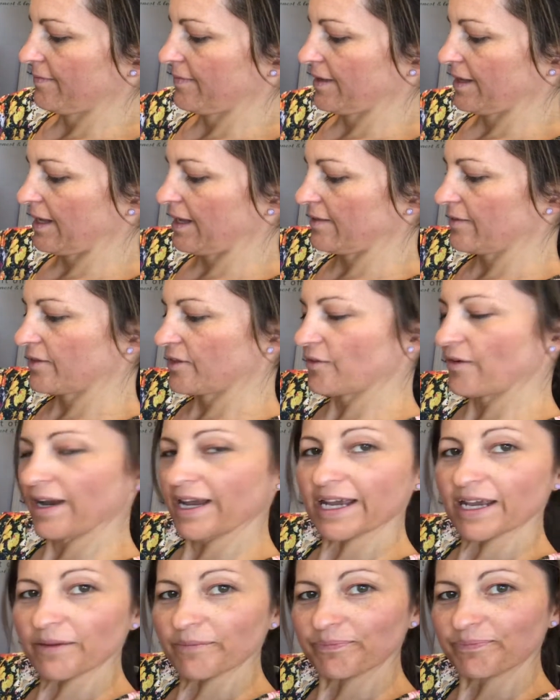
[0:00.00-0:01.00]
and
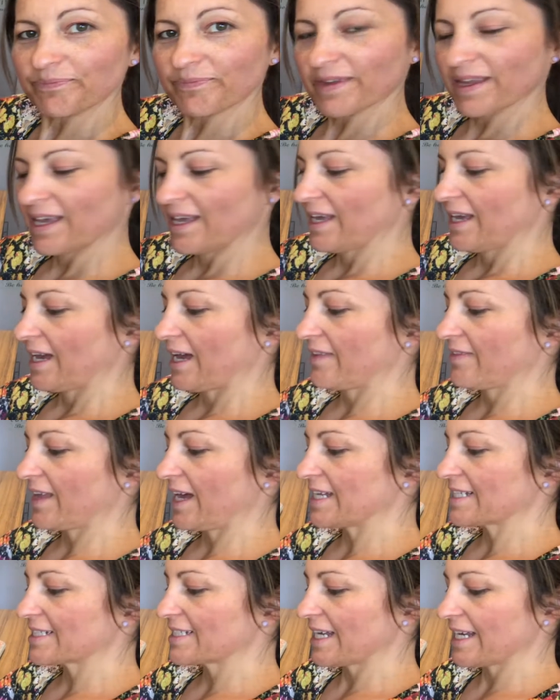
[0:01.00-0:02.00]
3. And
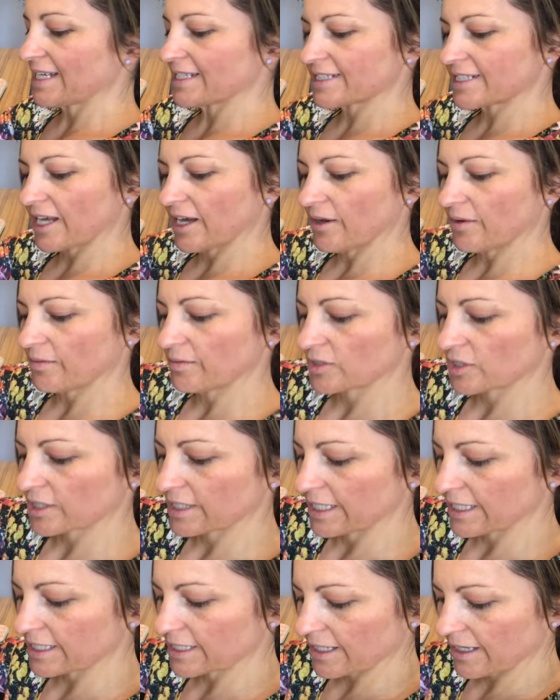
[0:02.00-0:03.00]
that's it. So we just
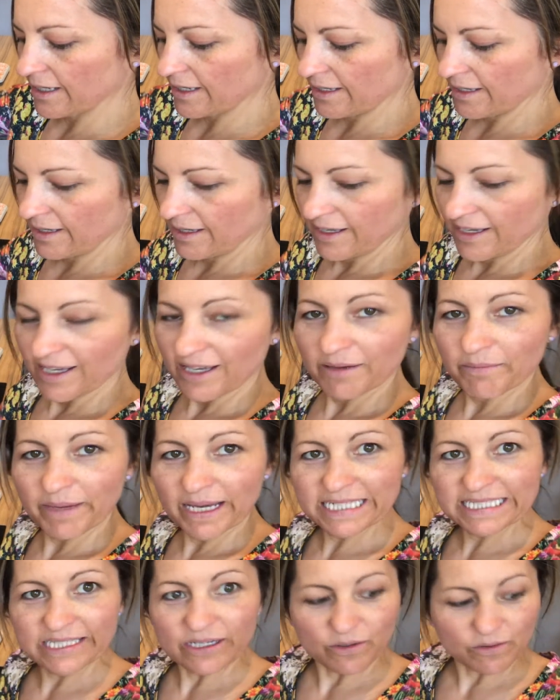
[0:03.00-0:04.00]
need to
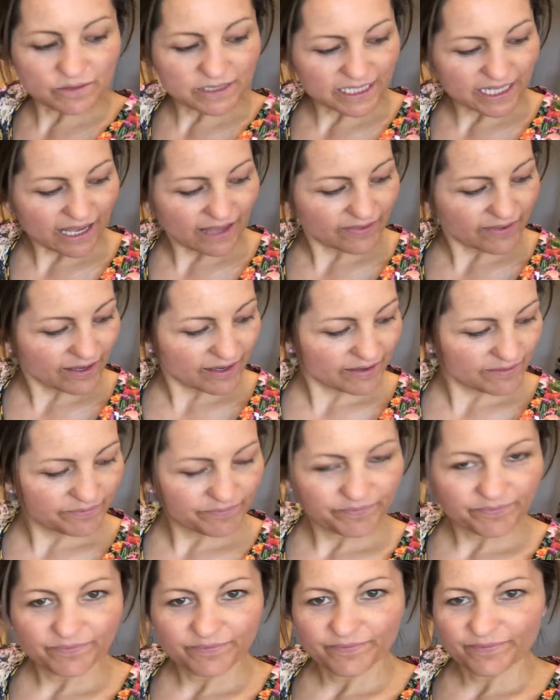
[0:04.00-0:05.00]
mix it all together,
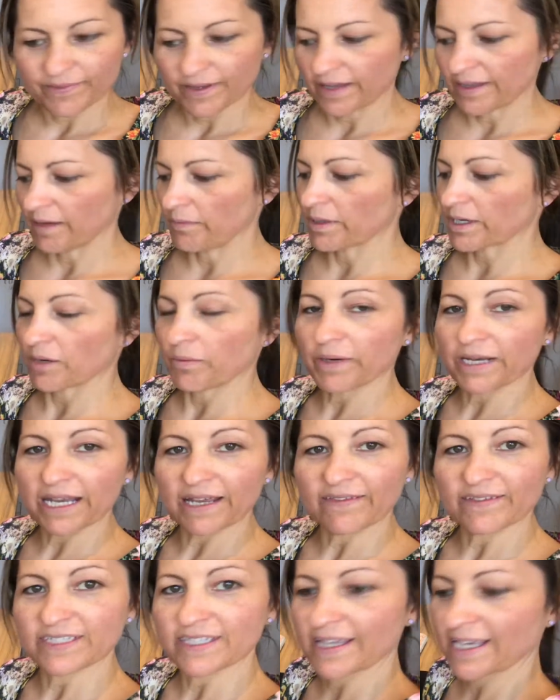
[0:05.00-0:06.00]
and then we can put it
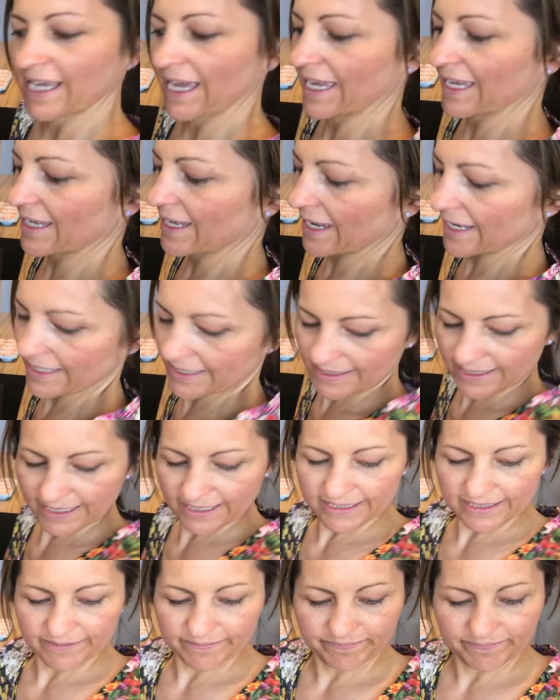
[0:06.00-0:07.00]
into the cake
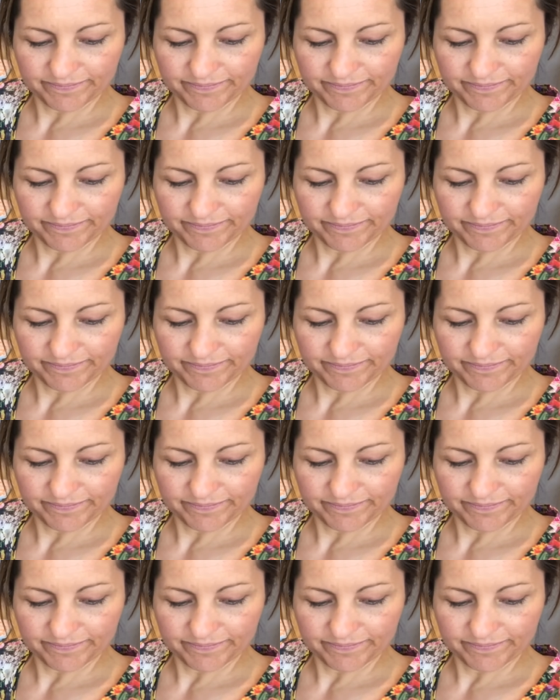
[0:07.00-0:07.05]
cases.